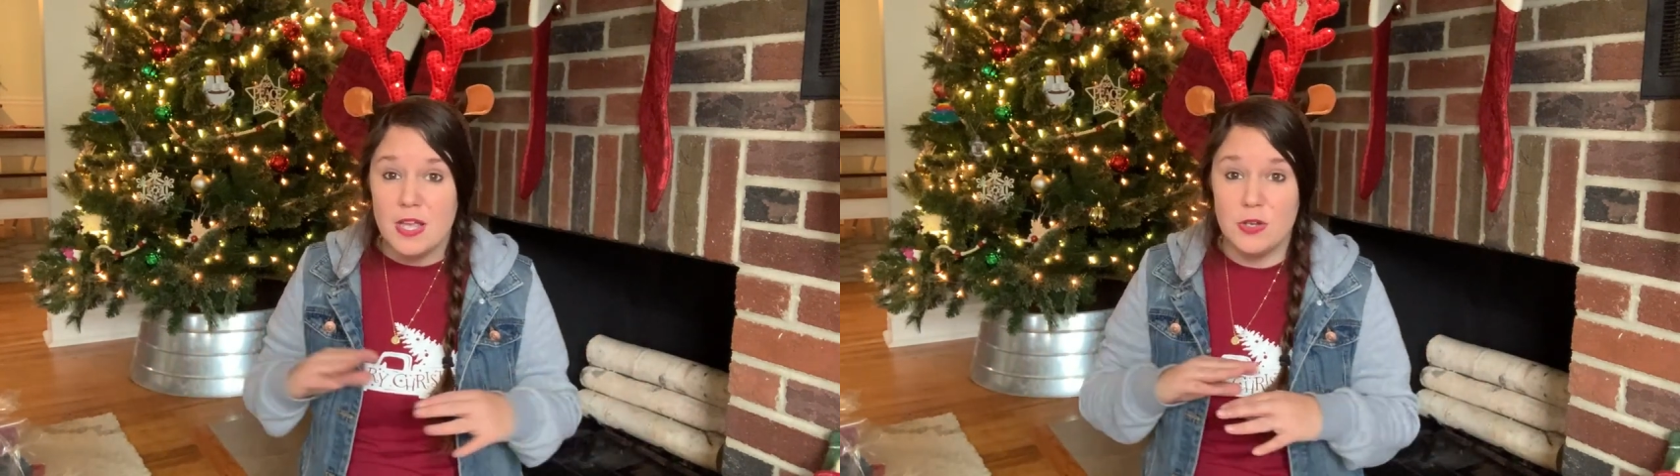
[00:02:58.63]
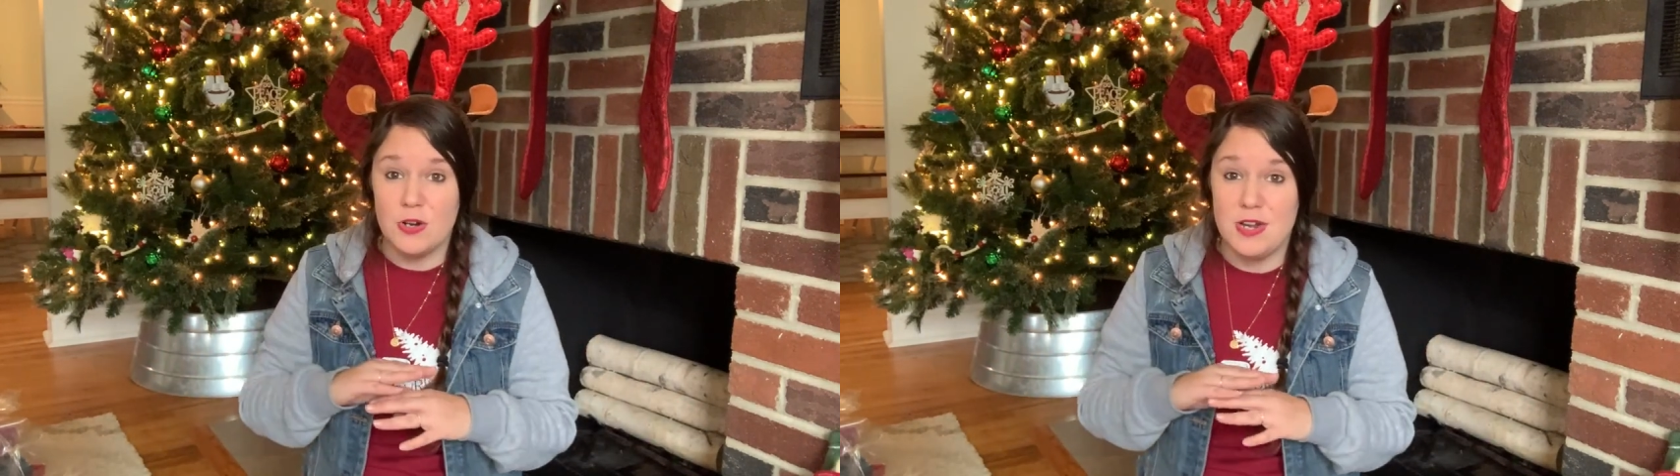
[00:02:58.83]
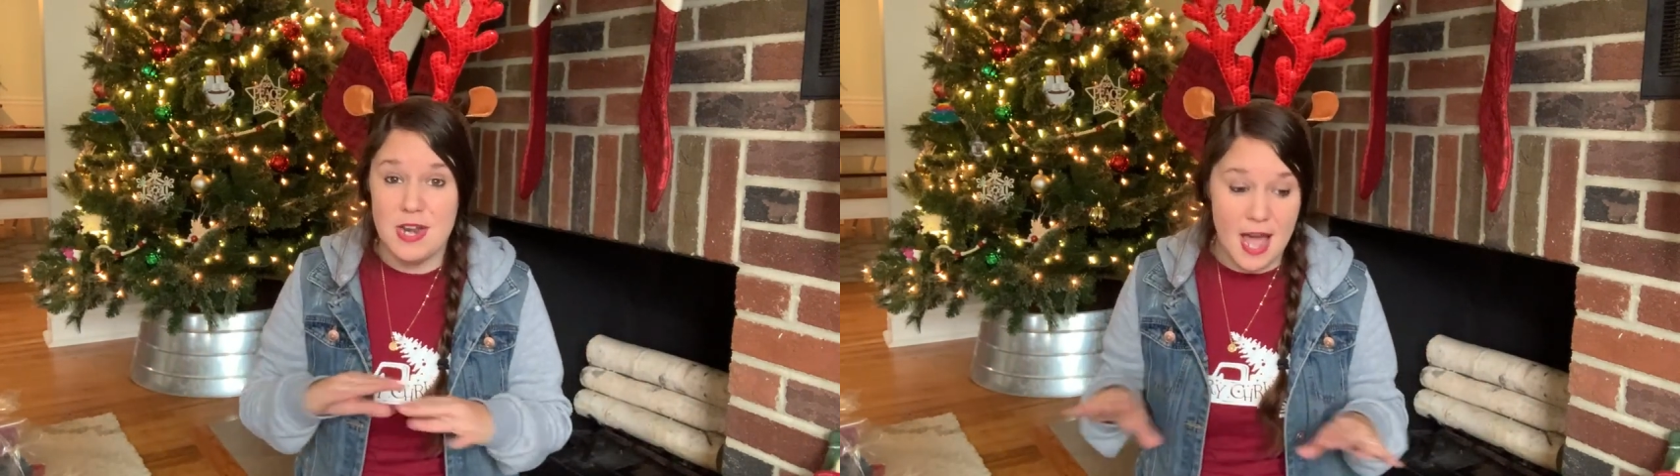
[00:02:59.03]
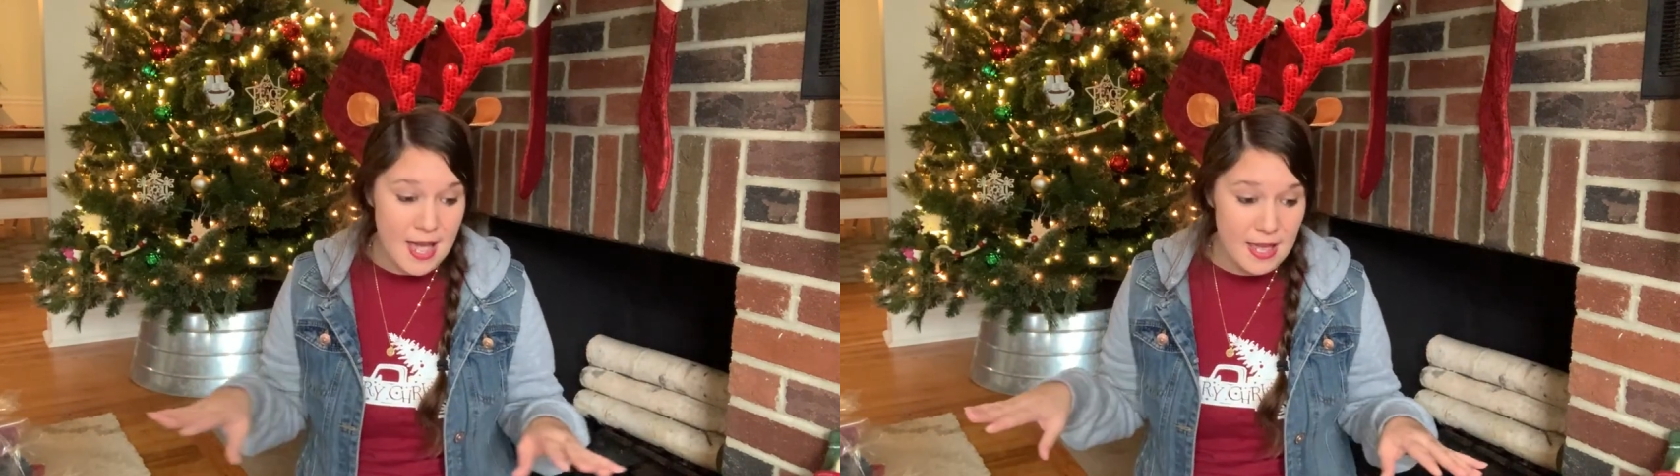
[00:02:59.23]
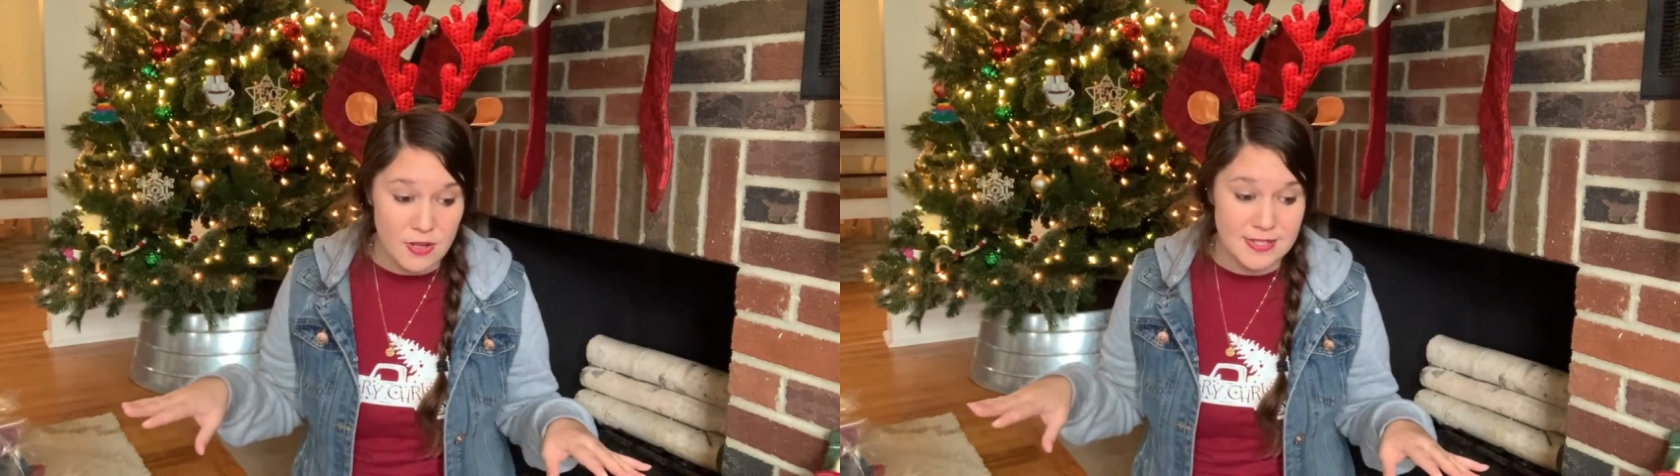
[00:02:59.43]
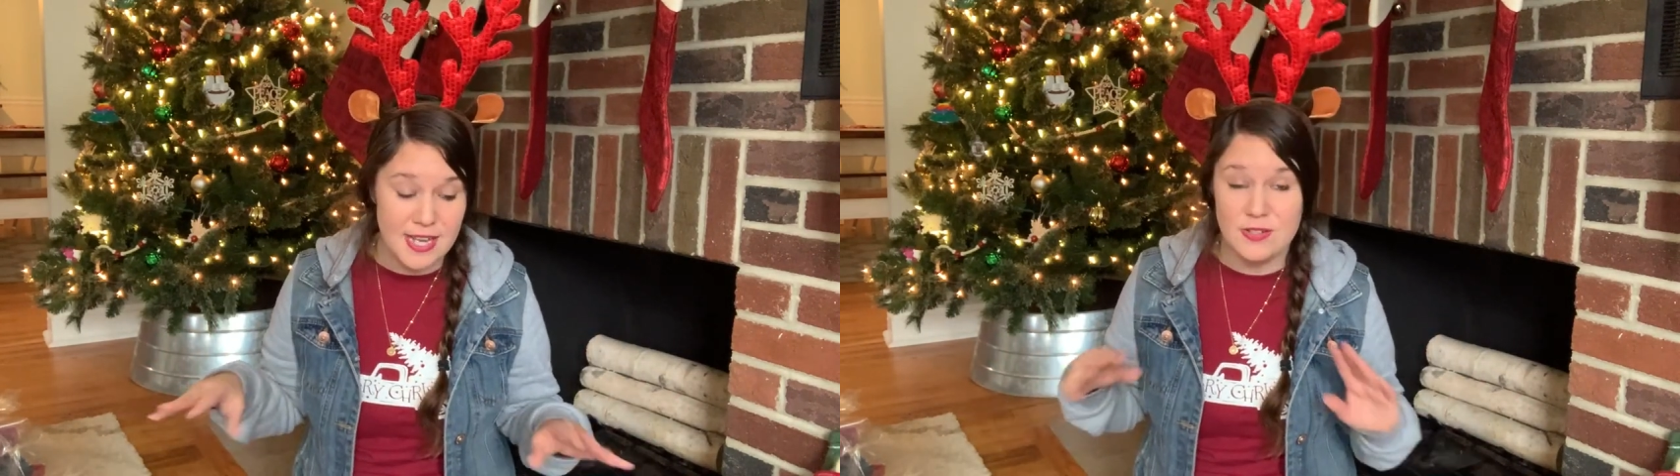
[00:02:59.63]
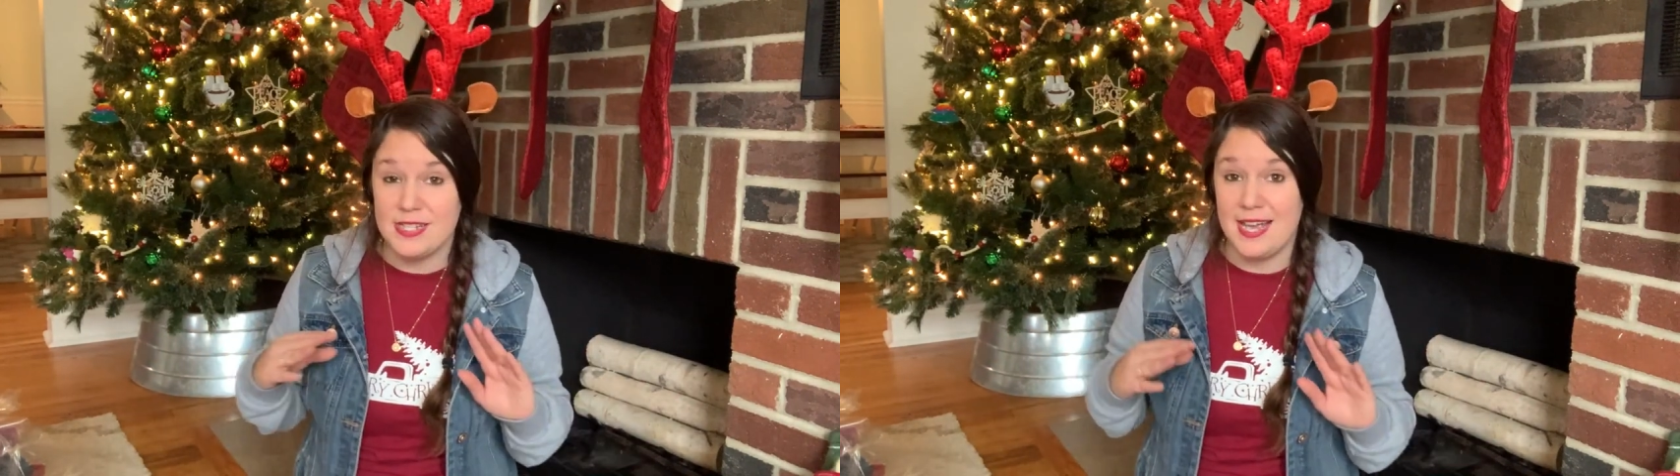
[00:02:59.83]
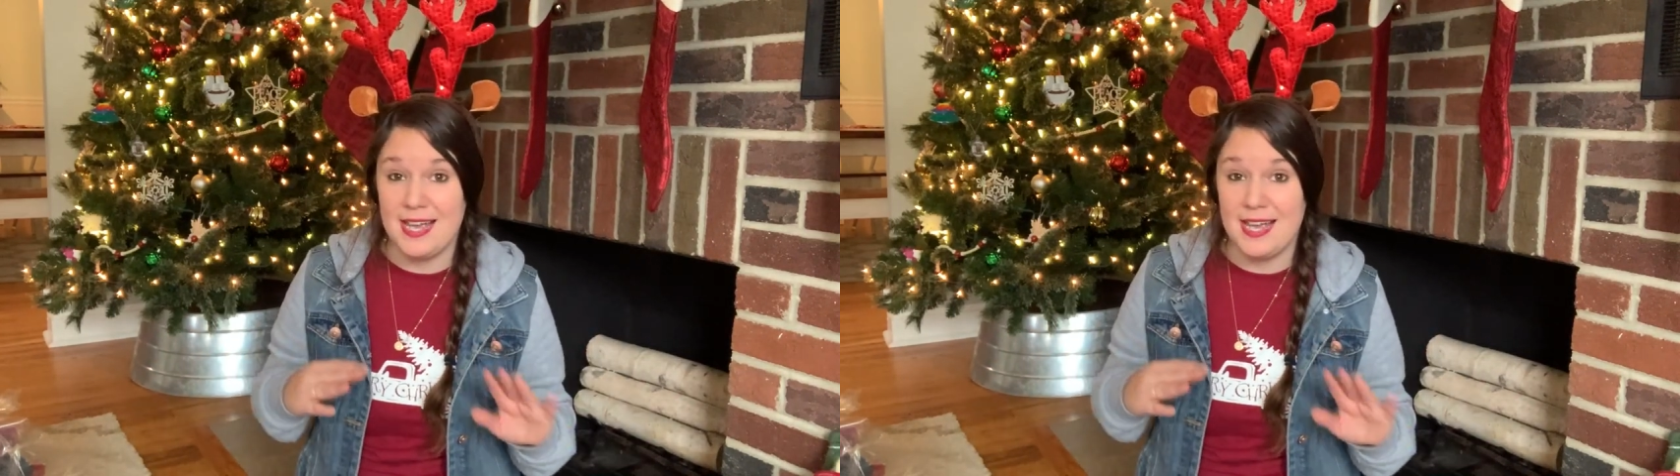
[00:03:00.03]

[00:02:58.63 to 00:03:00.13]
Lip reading: You're not held down to